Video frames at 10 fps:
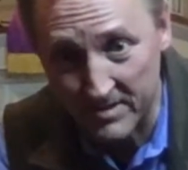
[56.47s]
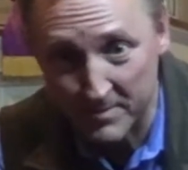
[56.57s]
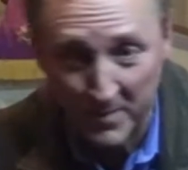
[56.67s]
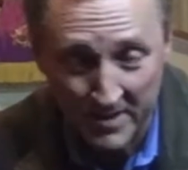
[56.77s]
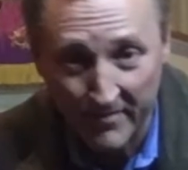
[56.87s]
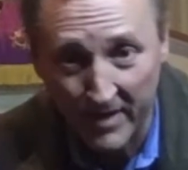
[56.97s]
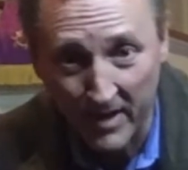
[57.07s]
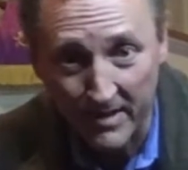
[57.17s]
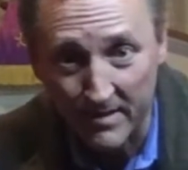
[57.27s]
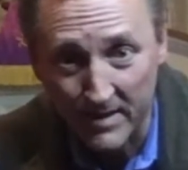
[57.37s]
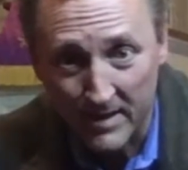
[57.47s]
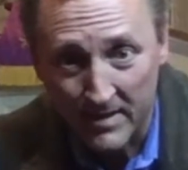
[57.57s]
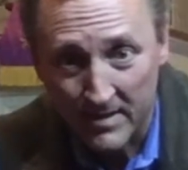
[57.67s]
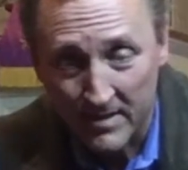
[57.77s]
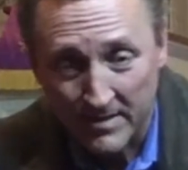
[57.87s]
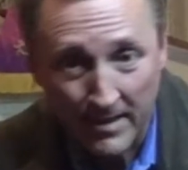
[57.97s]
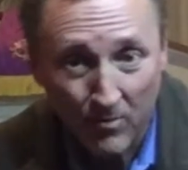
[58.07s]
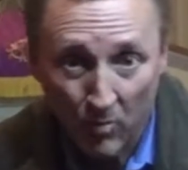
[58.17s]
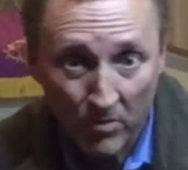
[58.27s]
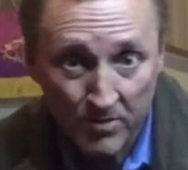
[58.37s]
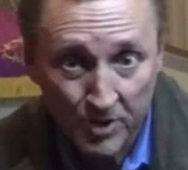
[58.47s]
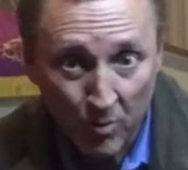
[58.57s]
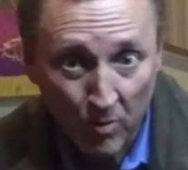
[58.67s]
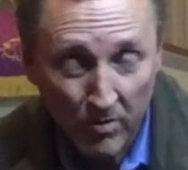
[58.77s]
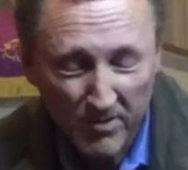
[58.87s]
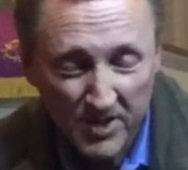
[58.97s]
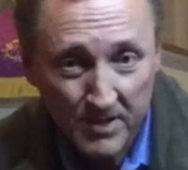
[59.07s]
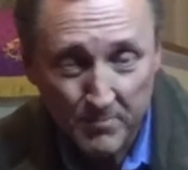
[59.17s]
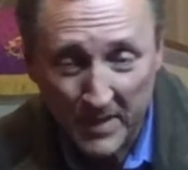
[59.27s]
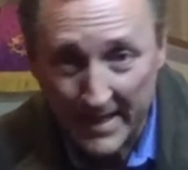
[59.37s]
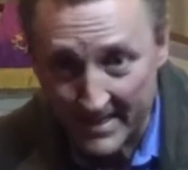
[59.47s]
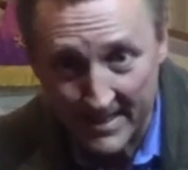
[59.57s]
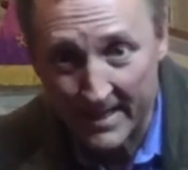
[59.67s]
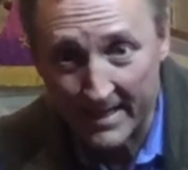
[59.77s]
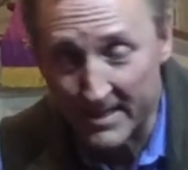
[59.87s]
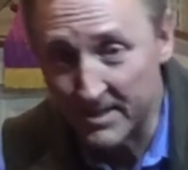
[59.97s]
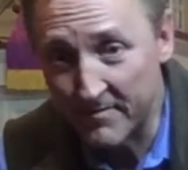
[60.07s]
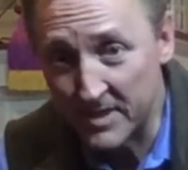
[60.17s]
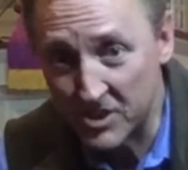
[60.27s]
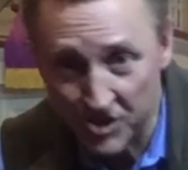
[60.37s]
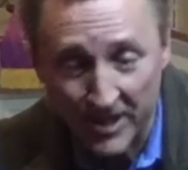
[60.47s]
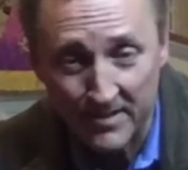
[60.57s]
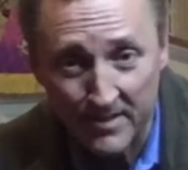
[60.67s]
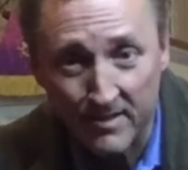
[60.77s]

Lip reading: Specifically, that the words are words being said as if it's Jesus